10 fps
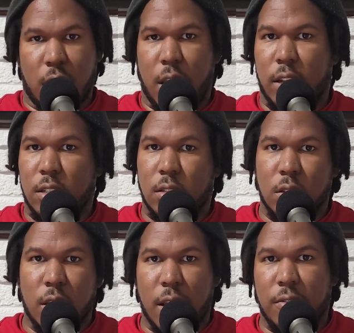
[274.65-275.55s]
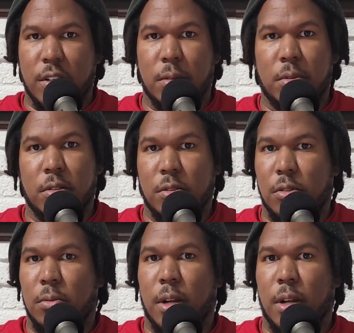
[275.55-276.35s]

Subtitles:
hey, I just have a W-2,